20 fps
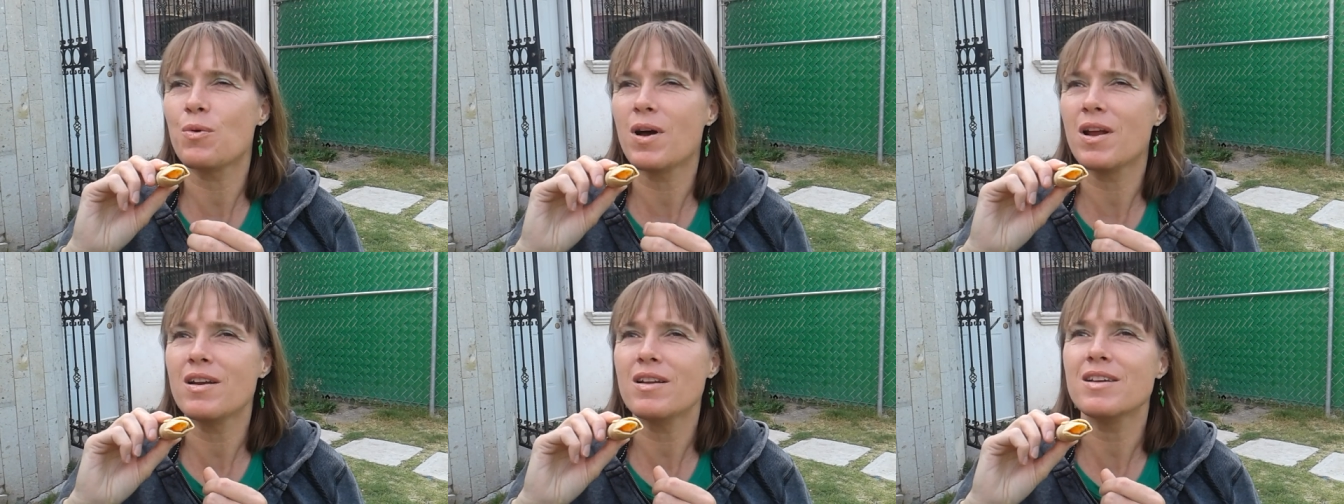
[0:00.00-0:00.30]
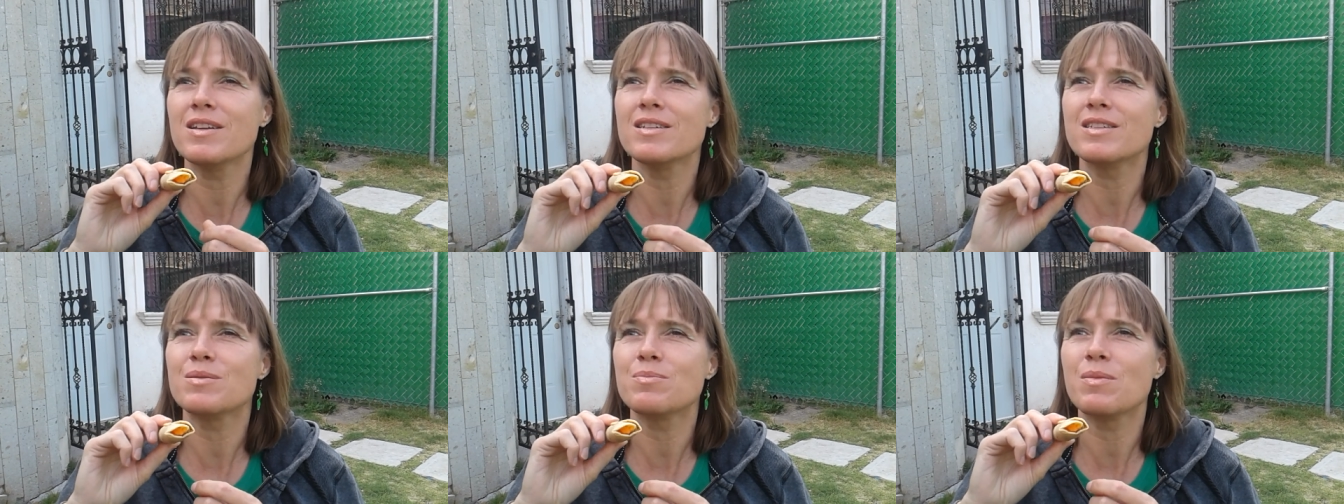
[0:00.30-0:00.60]
one
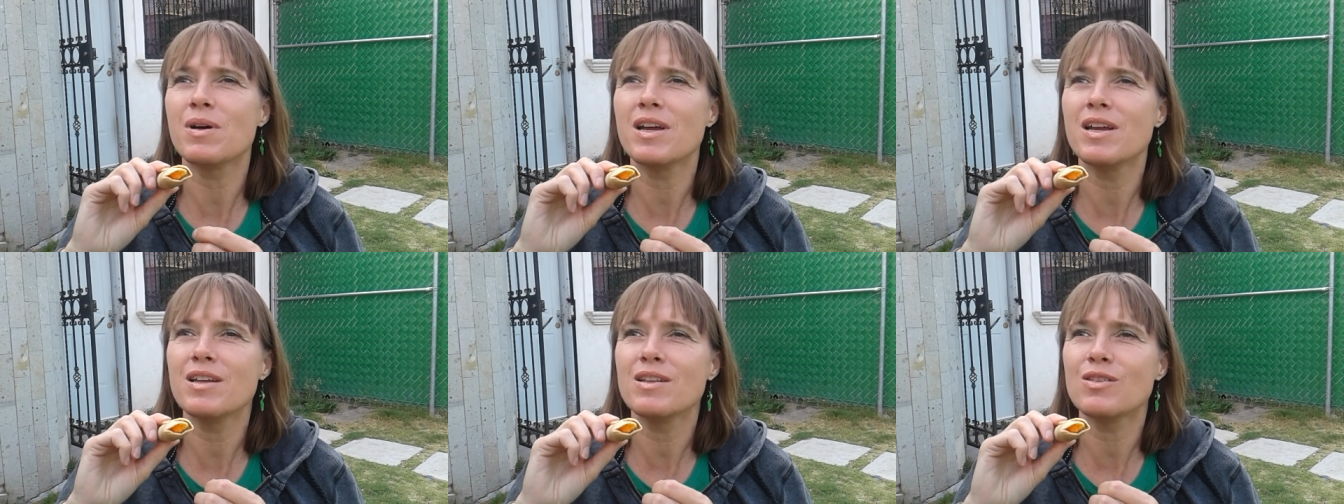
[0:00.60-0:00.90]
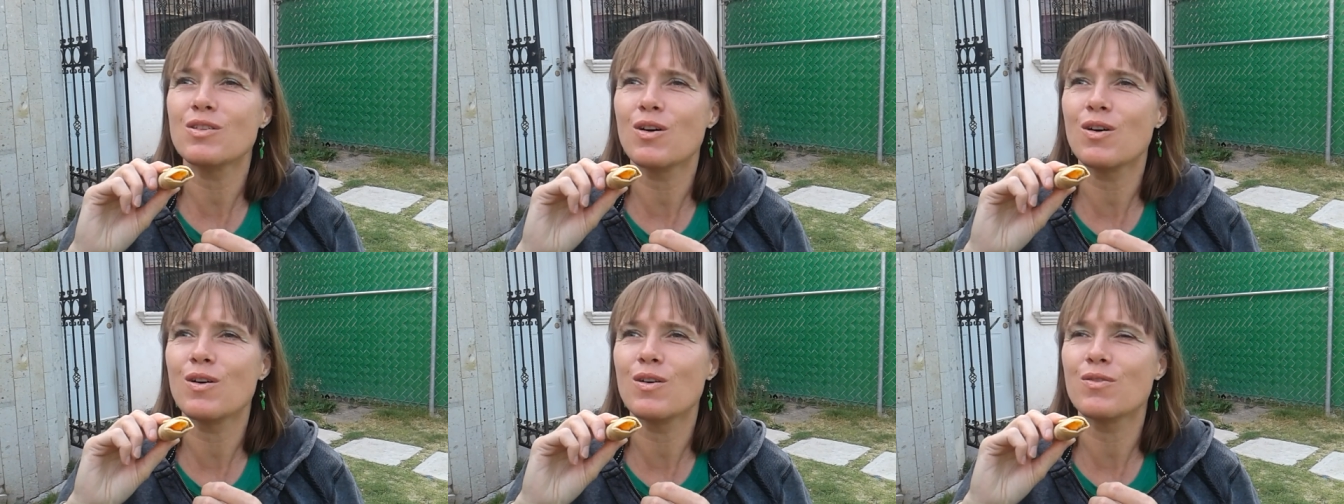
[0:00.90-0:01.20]
is
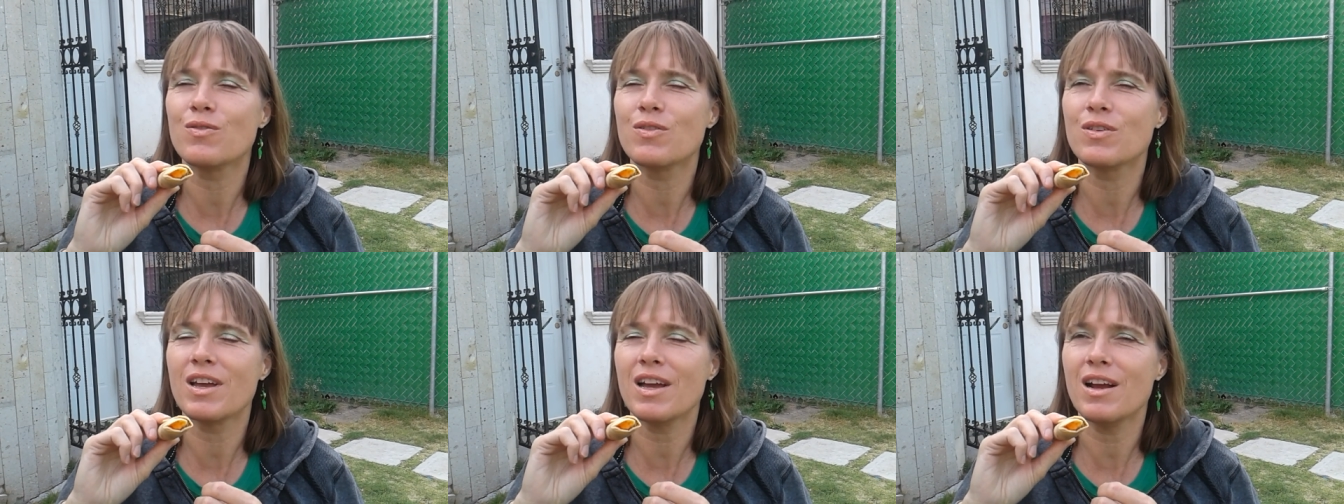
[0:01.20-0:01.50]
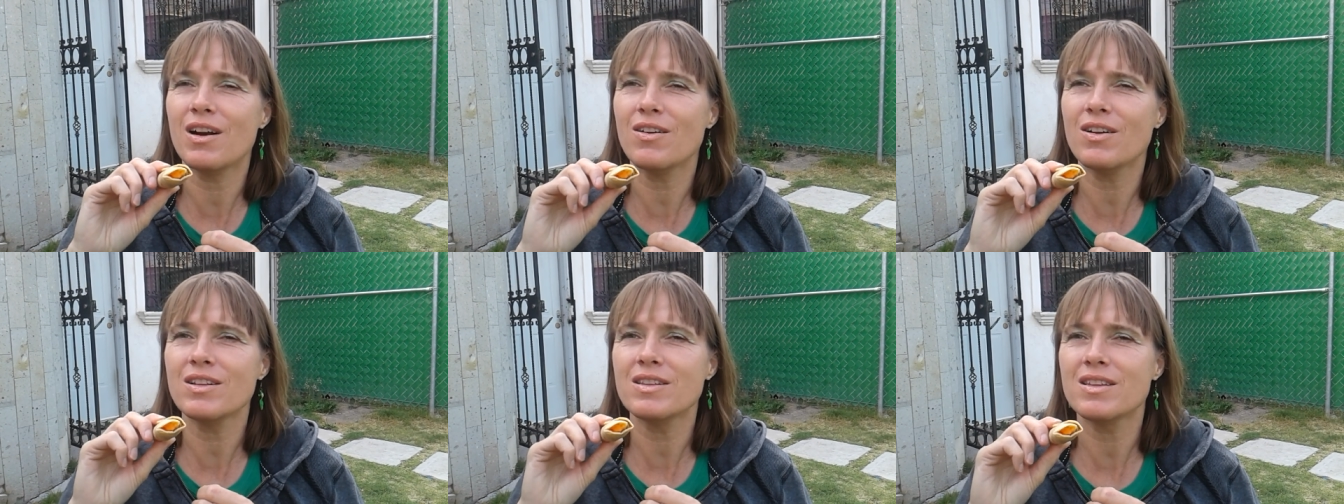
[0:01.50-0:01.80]
made of
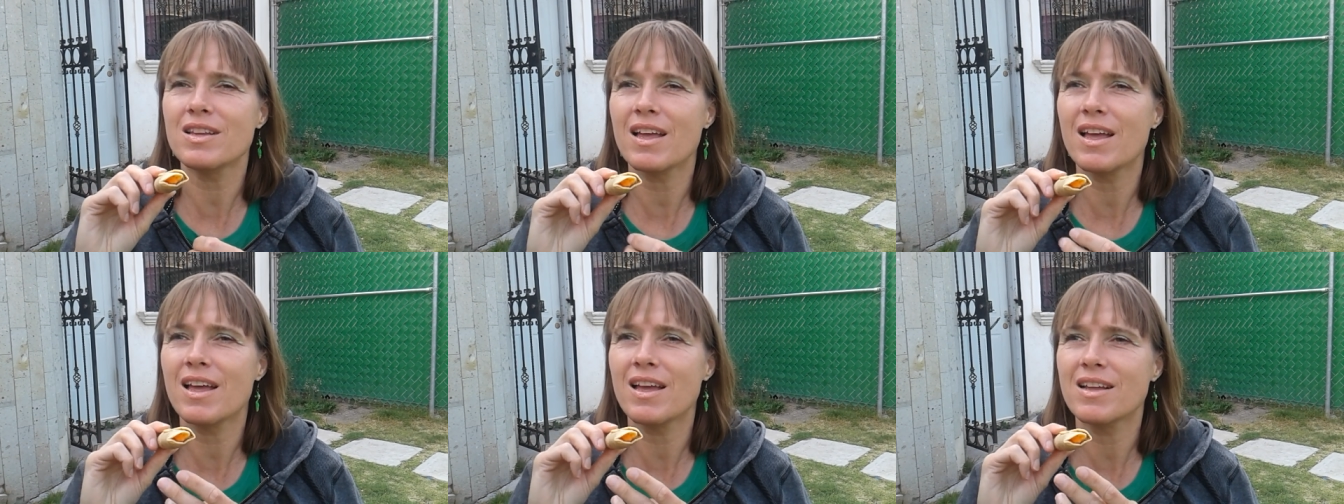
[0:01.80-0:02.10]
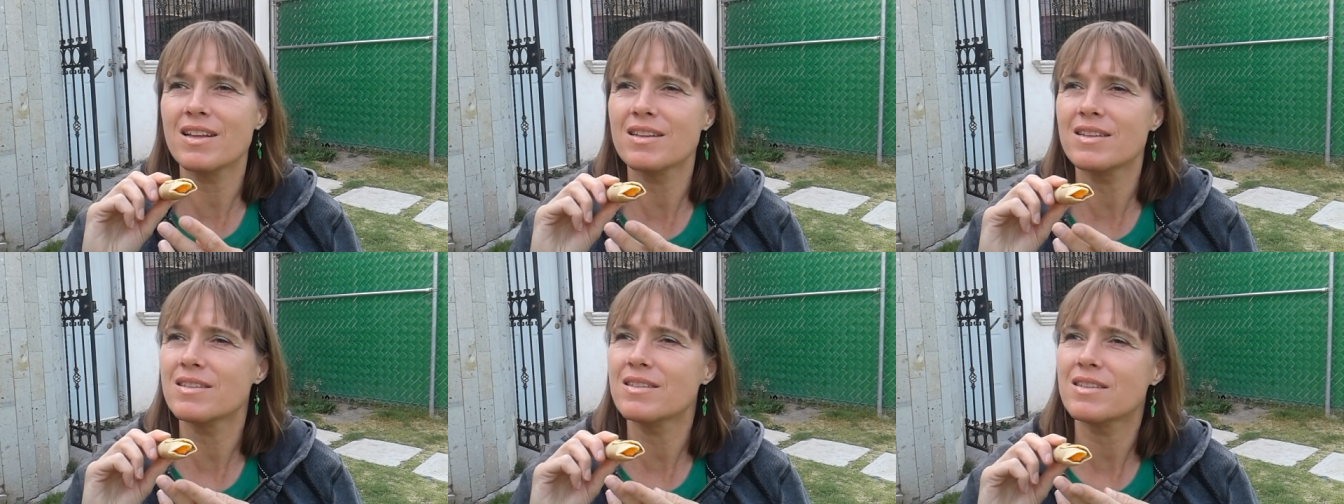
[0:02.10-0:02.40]
carrot
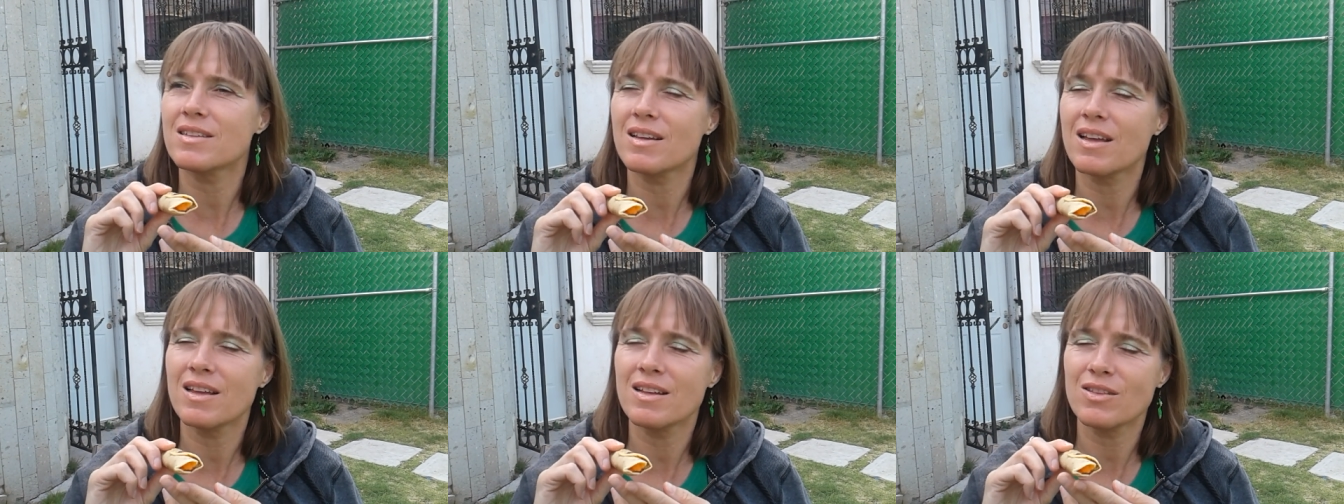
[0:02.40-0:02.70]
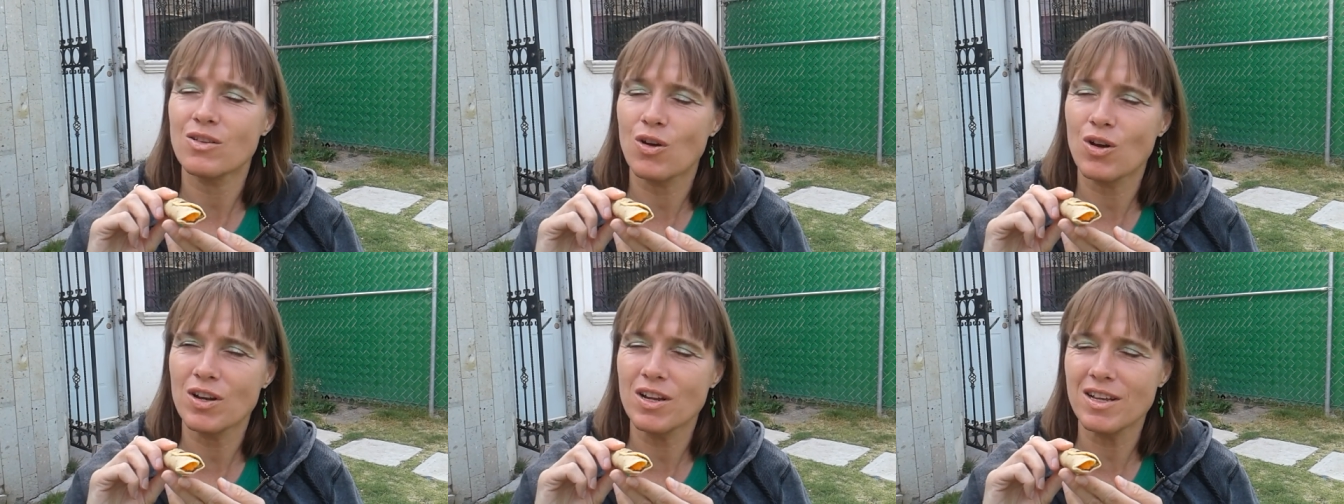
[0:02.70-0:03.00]
and
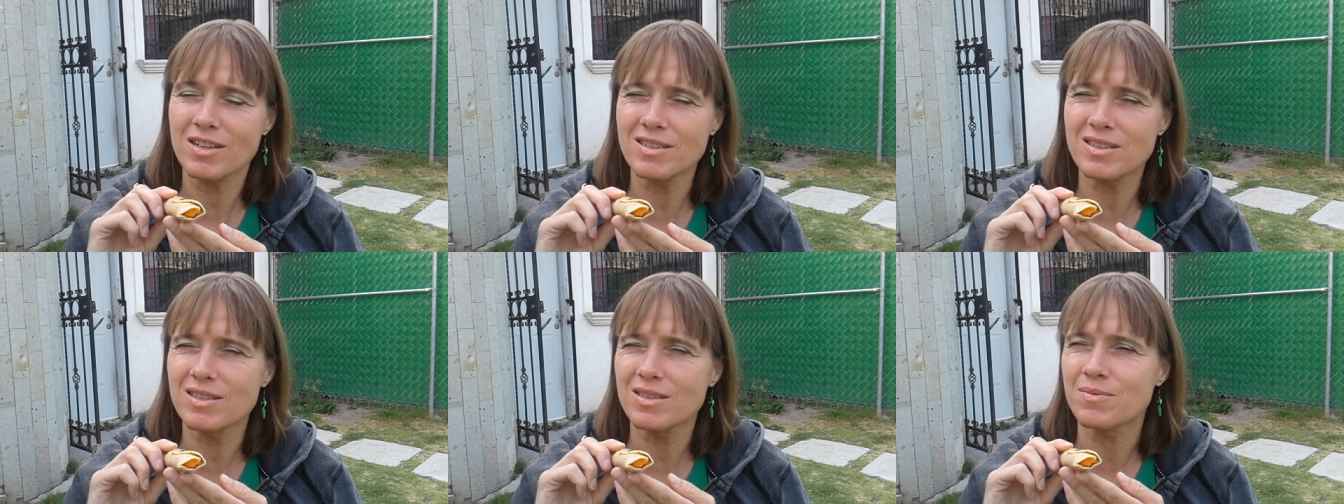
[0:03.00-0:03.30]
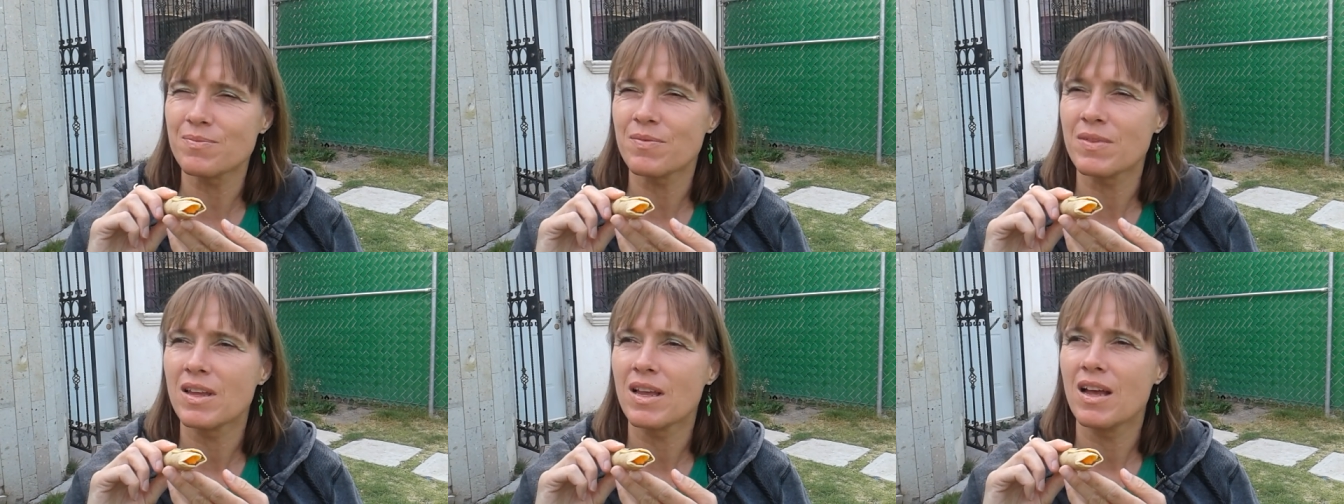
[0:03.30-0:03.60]
onions.